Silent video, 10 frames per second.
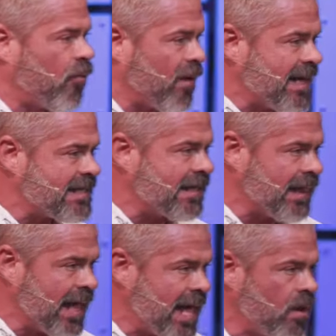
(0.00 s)
present
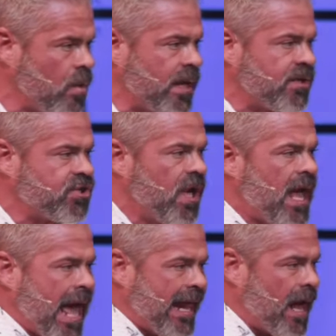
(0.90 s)
language
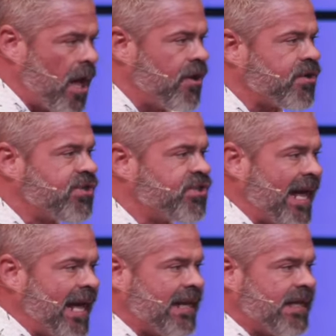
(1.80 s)
and
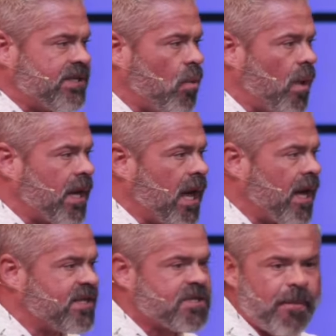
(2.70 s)
understanding to what God
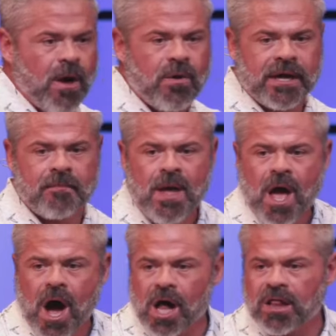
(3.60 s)
had spoken,
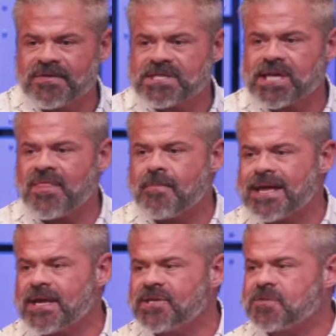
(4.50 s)
all of a sudden they
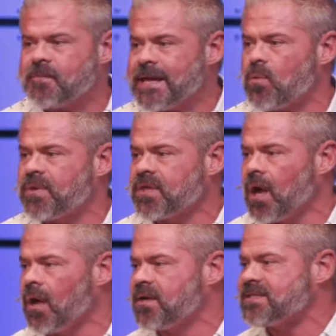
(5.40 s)
began to speak with
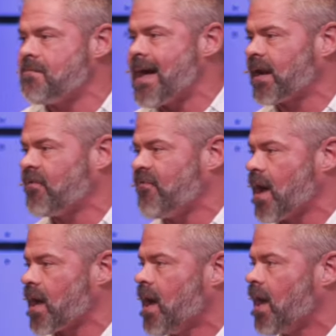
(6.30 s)
tongues and
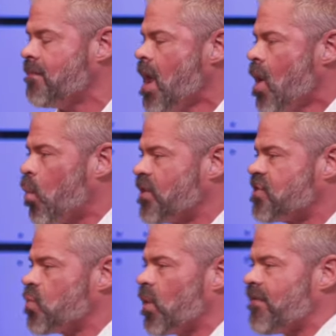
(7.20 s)
magnify God, which
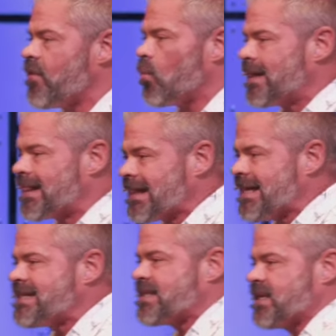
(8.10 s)
is one of the
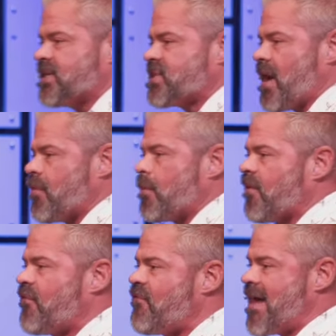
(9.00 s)
releases of the
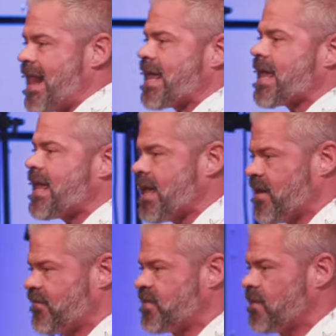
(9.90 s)
prophetic
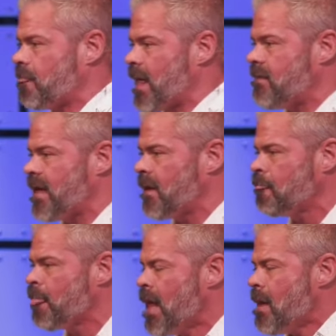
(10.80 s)
gift. Amen.
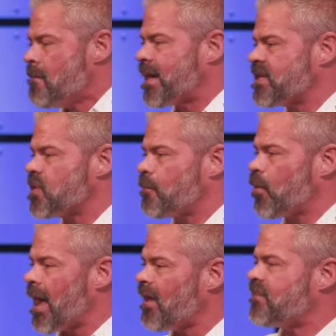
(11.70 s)
Because the
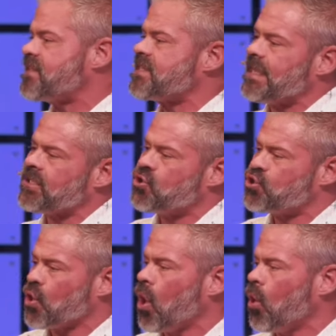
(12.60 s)
prophecy in
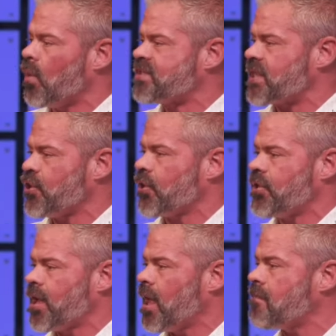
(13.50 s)
Joel was that your
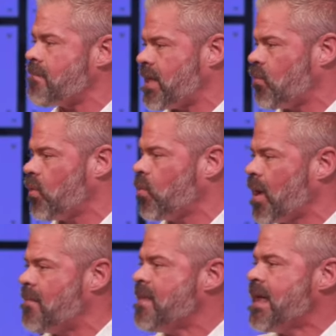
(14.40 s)
young men would
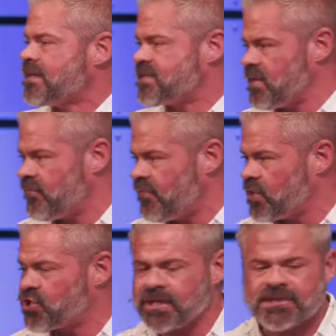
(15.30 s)
what? See
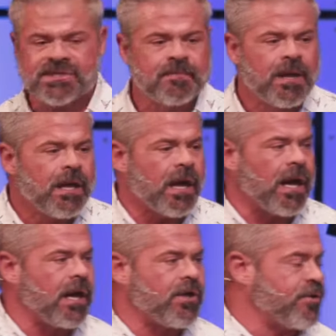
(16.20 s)
visions.
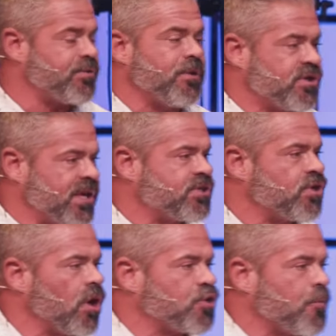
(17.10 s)
Uh, you know, should be your sons and
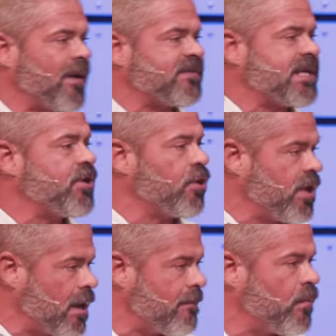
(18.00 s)
daughters would prophesy. Your
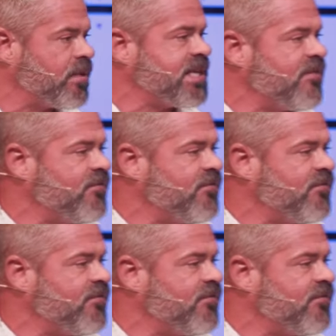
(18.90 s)
young men would see